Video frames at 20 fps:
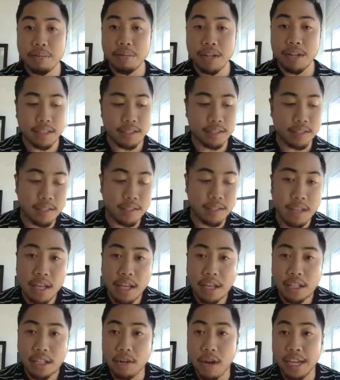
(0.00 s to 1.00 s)
30
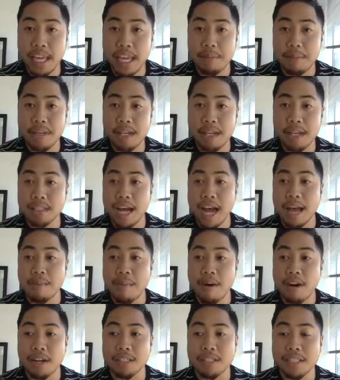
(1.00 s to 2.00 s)
minutes. So I came
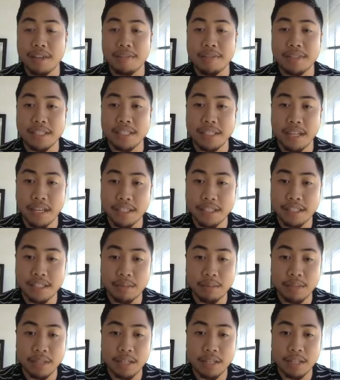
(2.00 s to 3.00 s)
into iMarkets Live as a
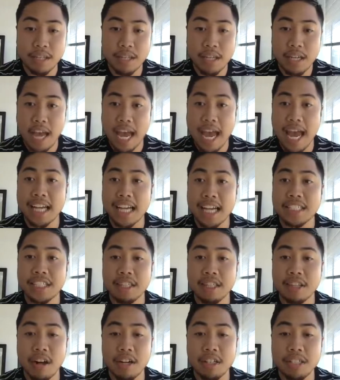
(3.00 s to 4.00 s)
customer. I
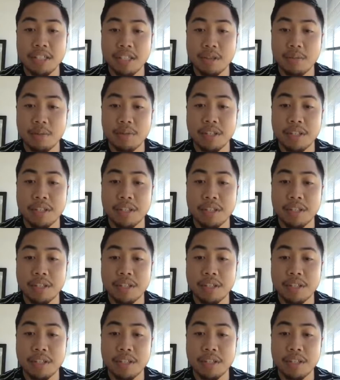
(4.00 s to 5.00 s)
actually launched it with this
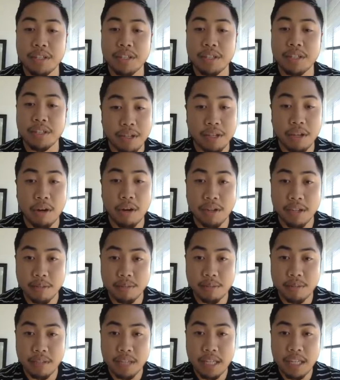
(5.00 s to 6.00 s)
man. You guys probably
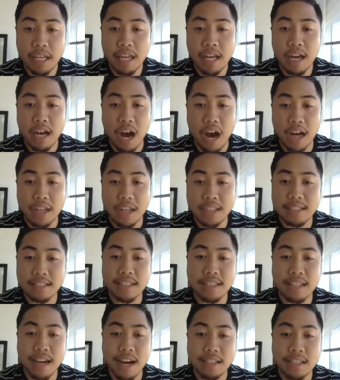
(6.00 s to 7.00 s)
know him,
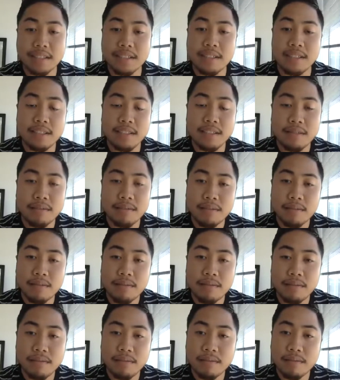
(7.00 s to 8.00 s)
Austin Godsey.
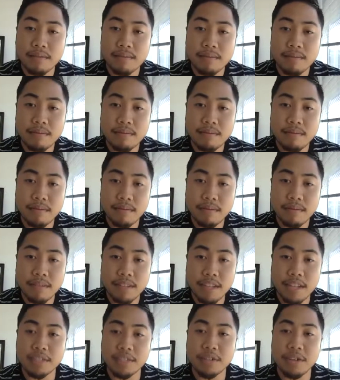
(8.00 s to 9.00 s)

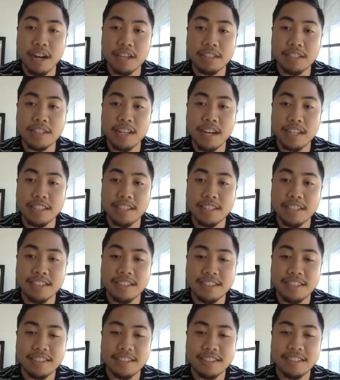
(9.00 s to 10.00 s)
You guys know who Austin
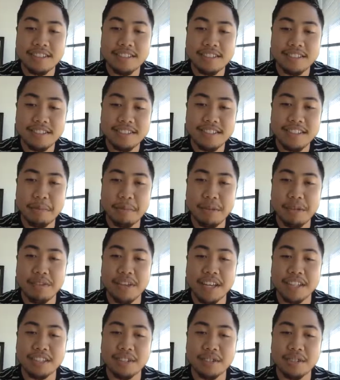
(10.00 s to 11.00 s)
Godsey is? I believe
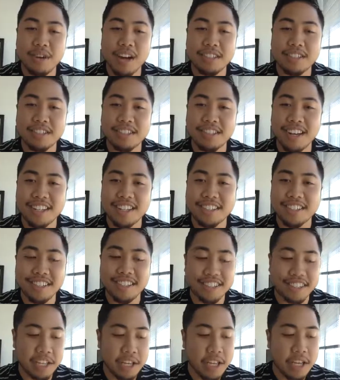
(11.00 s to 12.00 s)
you guys know who Austin Godsey
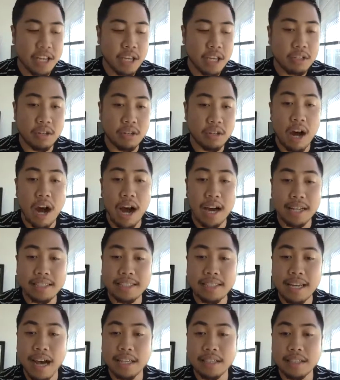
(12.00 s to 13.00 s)
is. So
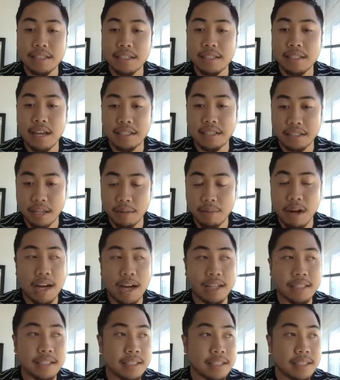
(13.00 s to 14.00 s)
Austin Godsey, I set up
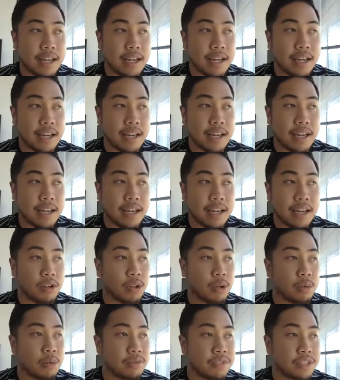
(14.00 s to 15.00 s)
with Austin Godsey. We
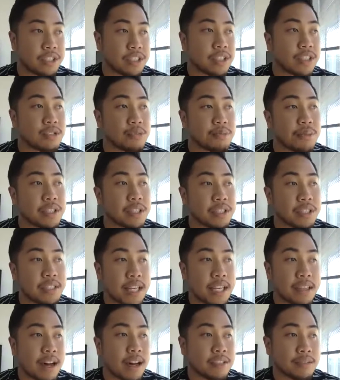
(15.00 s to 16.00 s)
started Global Visionaries. We
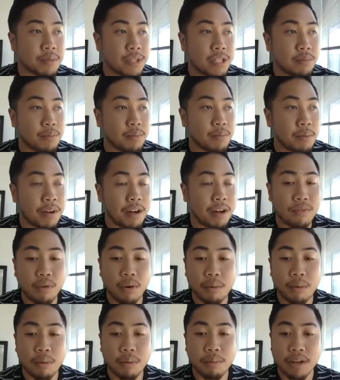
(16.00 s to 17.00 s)
built to 10,000
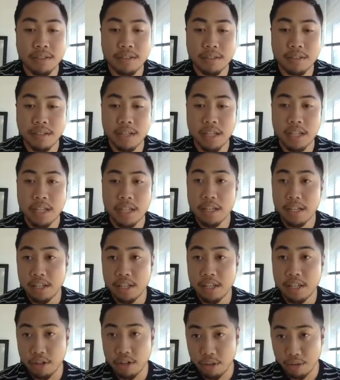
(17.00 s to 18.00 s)
people in about 4 months.
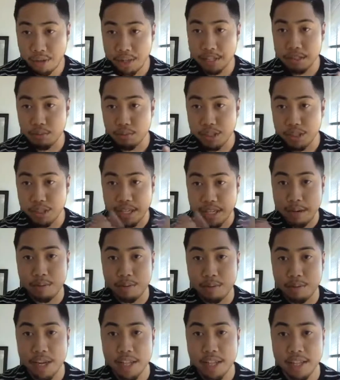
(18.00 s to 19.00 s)
You know, things
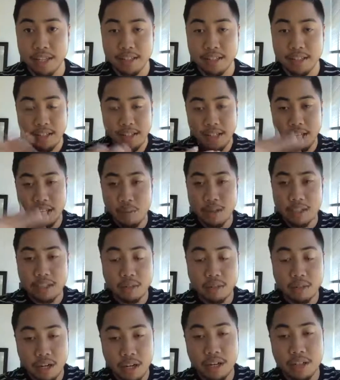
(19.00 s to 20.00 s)
re-separated. He
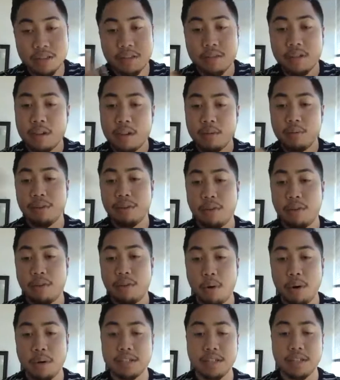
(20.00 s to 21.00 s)
went somewhere else.
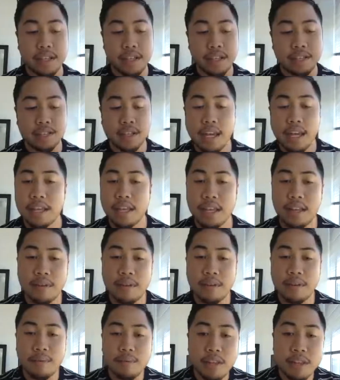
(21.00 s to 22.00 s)
We focused on this.
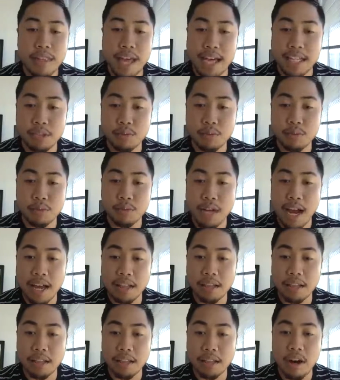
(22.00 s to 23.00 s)
And then that's
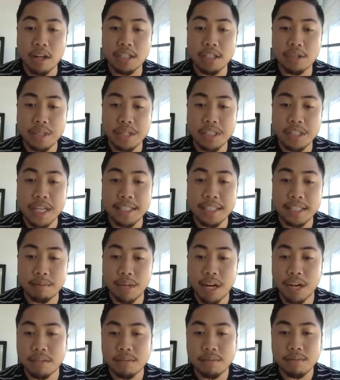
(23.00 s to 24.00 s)
when I launched with
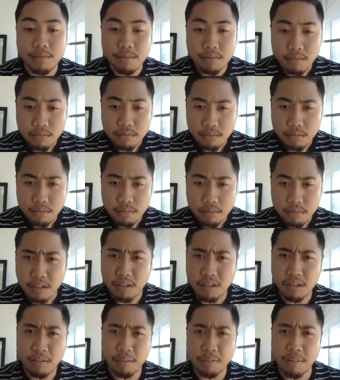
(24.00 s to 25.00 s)
Jason Brown,
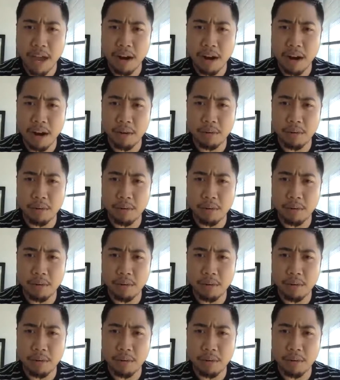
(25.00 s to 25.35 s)
Matt